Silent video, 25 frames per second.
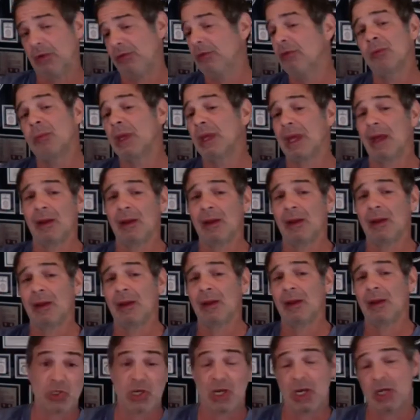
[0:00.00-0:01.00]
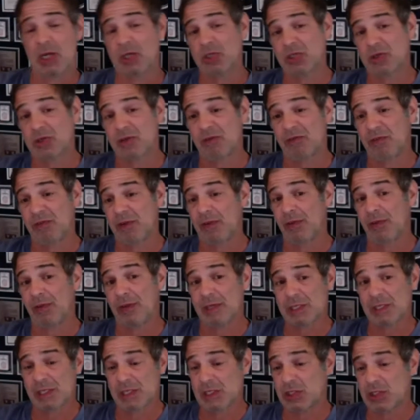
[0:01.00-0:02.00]
used to be calculated before they were
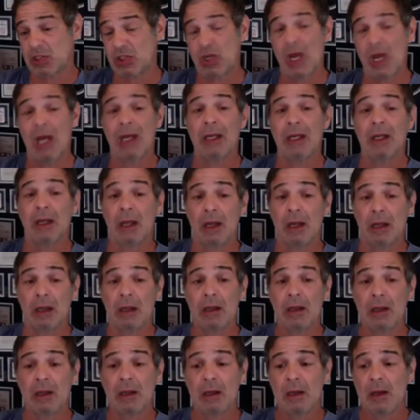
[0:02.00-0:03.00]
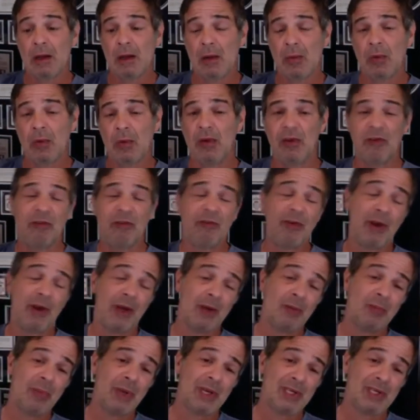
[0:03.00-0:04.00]
changed to fit this agenda, where
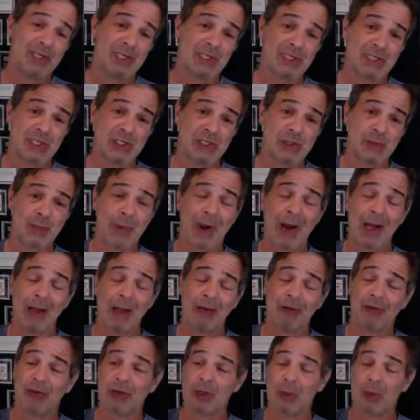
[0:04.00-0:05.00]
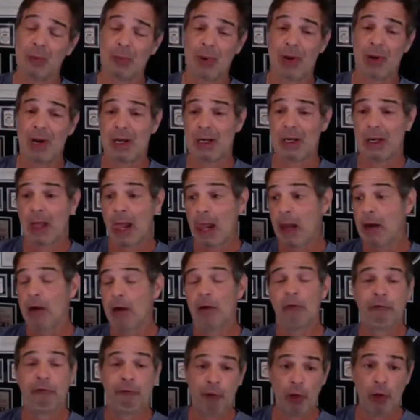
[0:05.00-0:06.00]
the Fed bases its policy upon
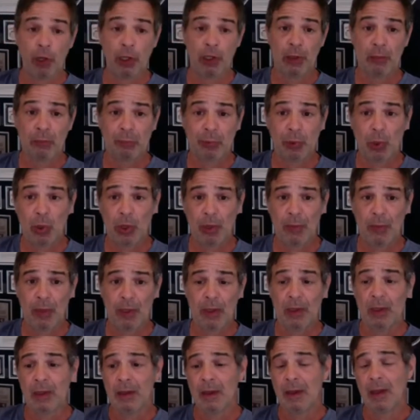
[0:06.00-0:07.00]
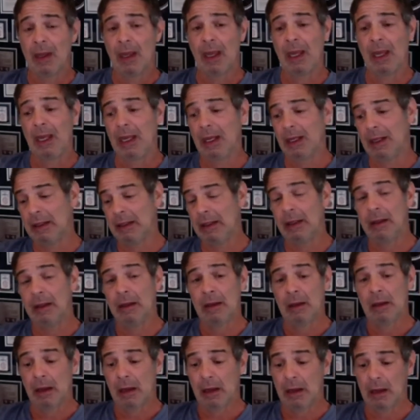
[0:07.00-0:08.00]
full employment and
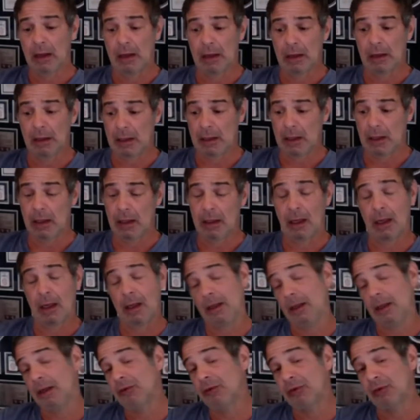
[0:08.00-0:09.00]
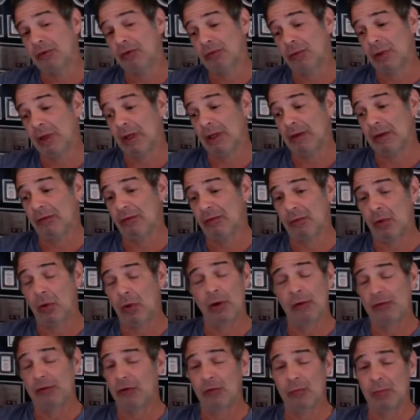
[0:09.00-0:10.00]
interest rates, or
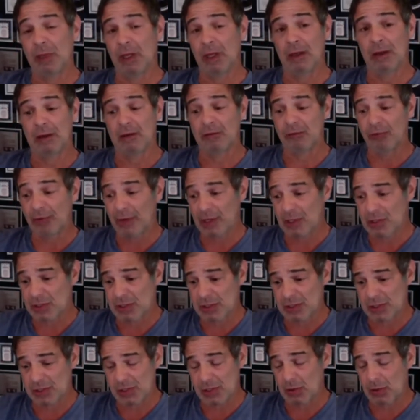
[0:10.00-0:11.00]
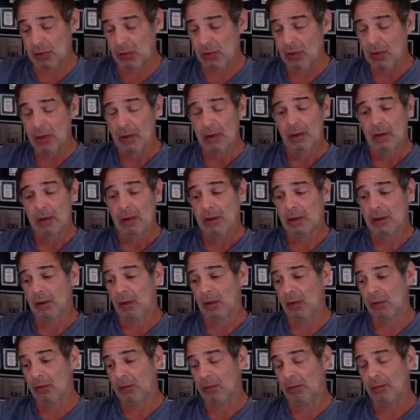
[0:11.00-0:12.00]
excuse me, and inflation. So, you
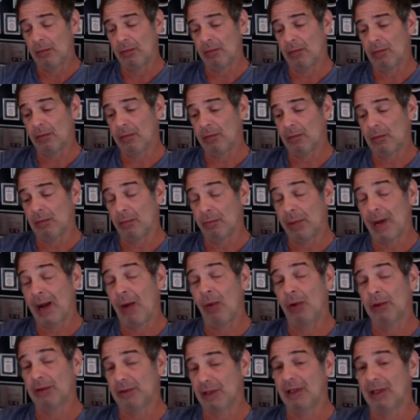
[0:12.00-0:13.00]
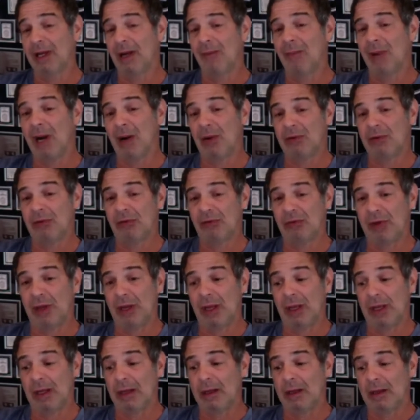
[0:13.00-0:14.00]
know, Powell did come out and
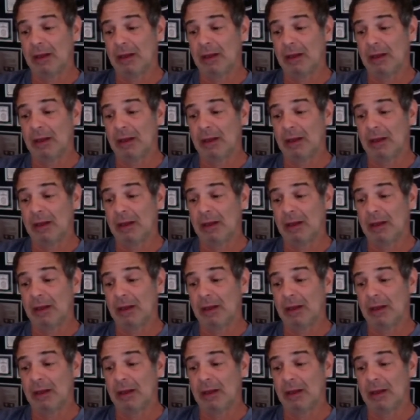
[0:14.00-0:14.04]
say